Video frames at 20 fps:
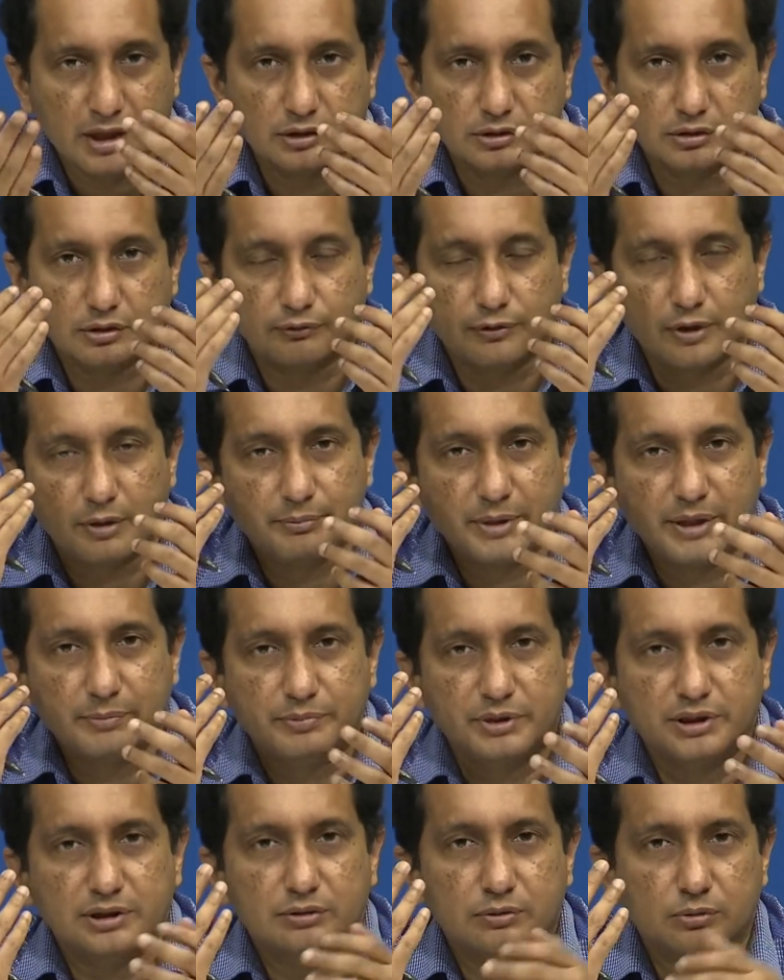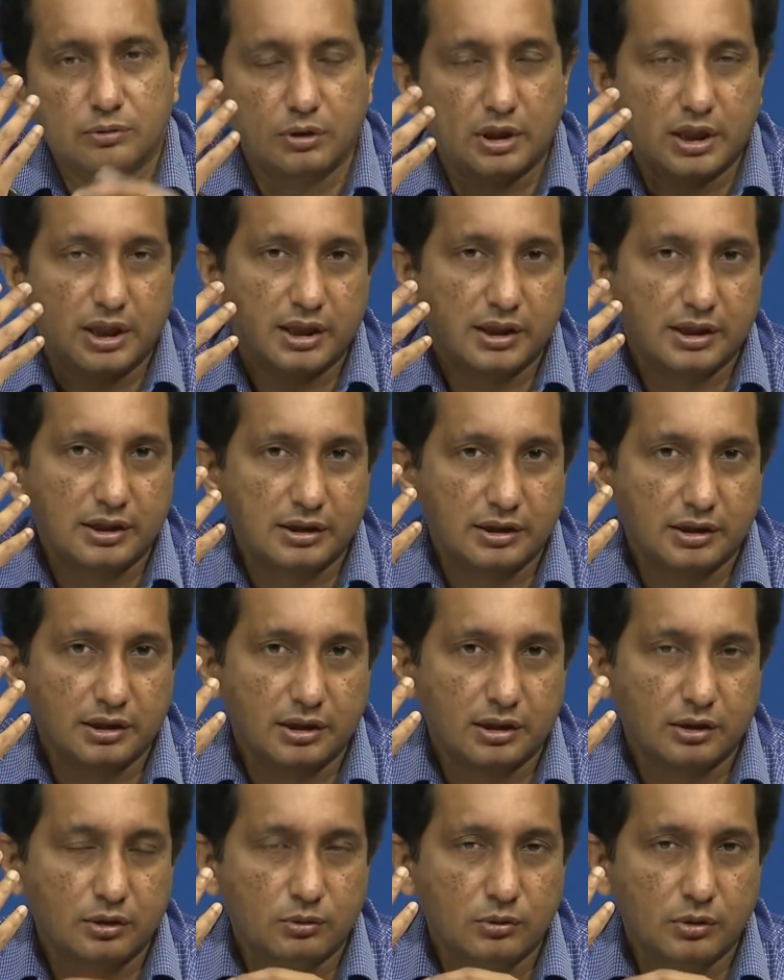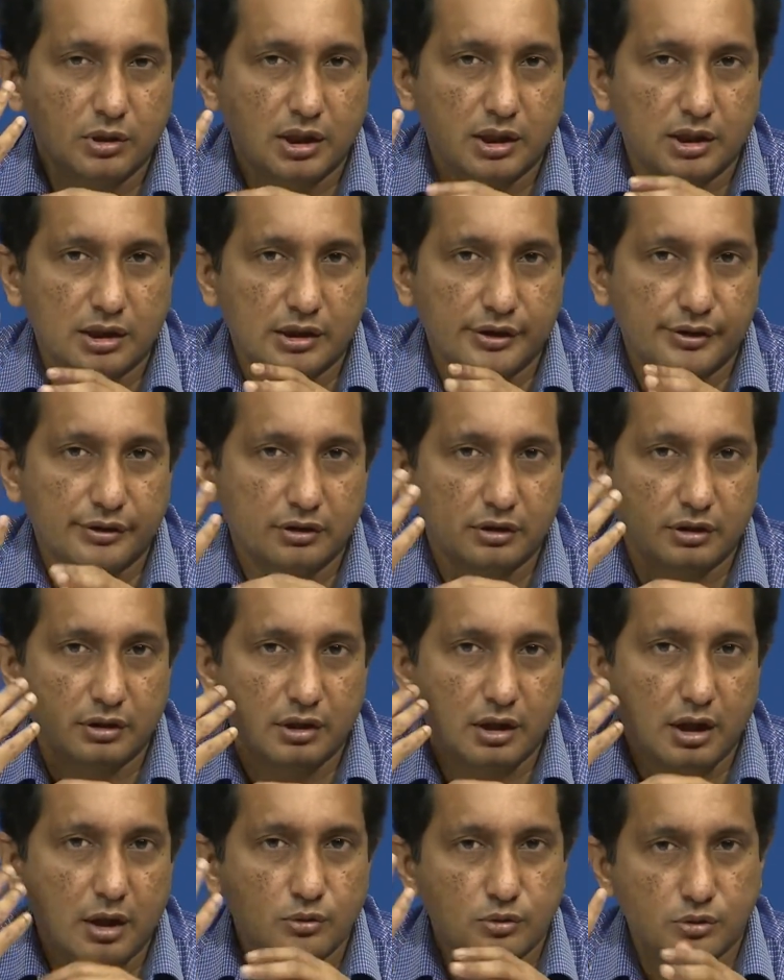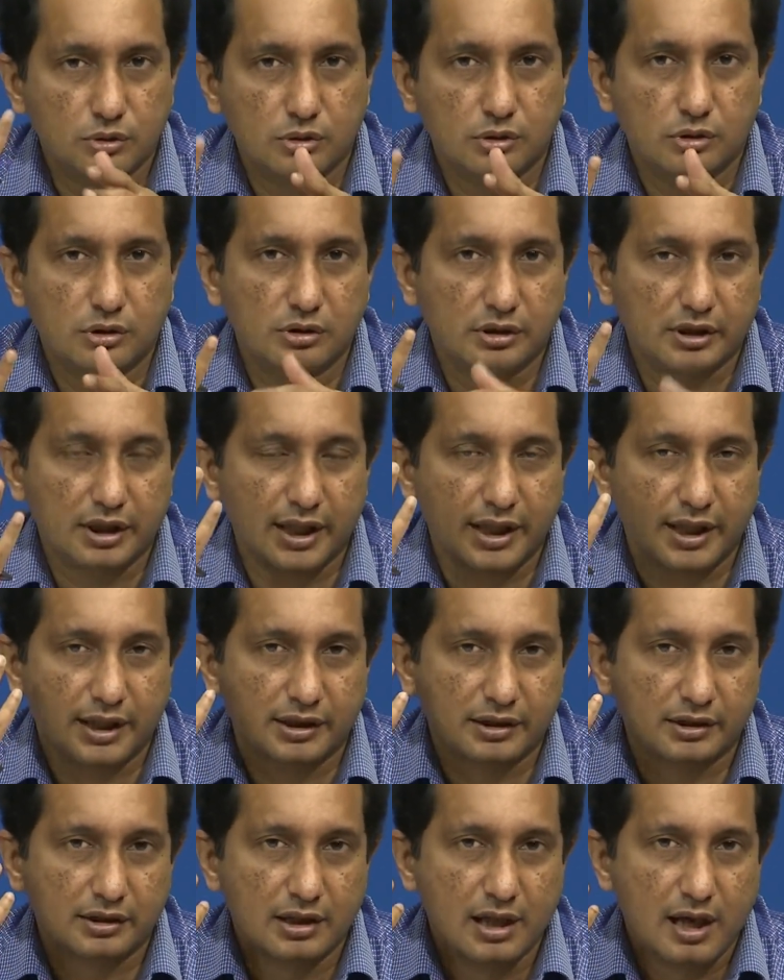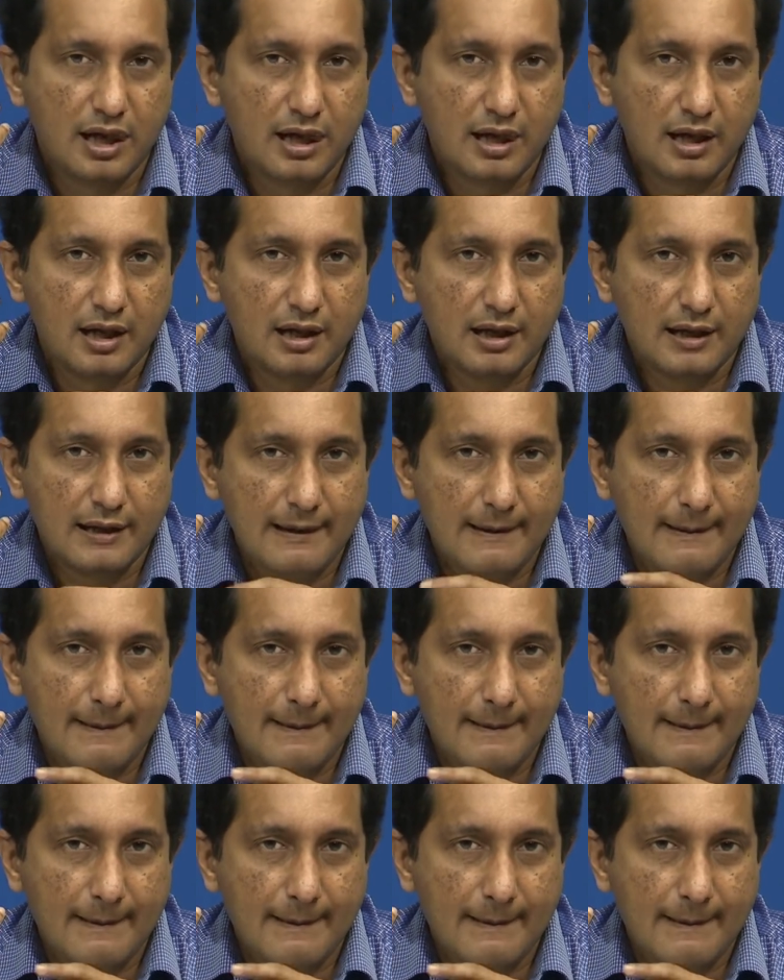so for people who are uh, who are you know outdoor and uh,